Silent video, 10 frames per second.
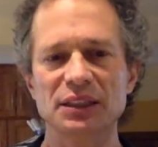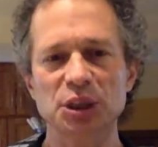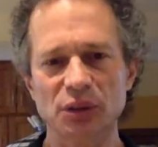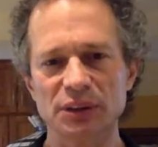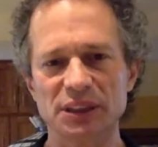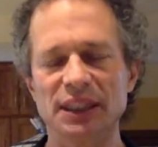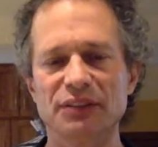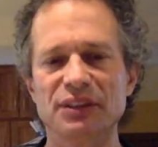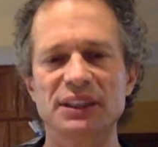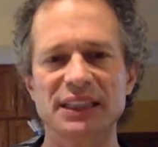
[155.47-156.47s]
show
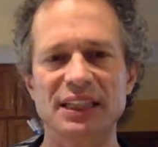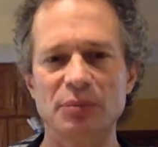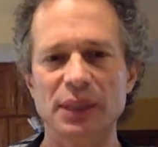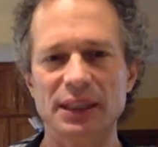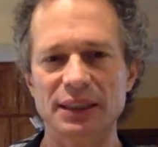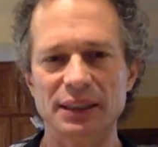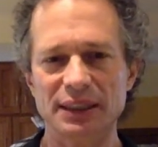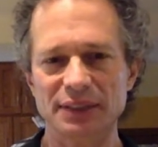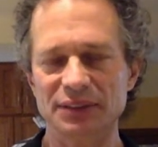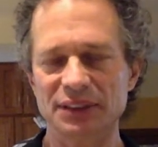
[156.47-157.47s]
itself the same way in any
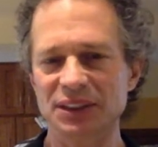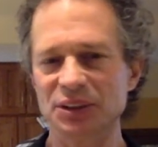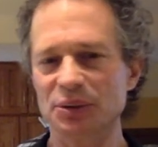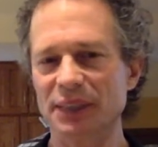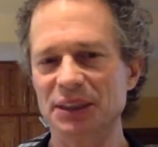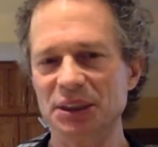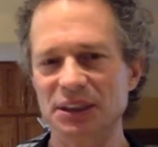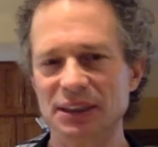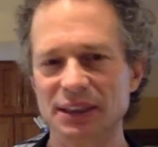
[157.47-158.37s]
given situation.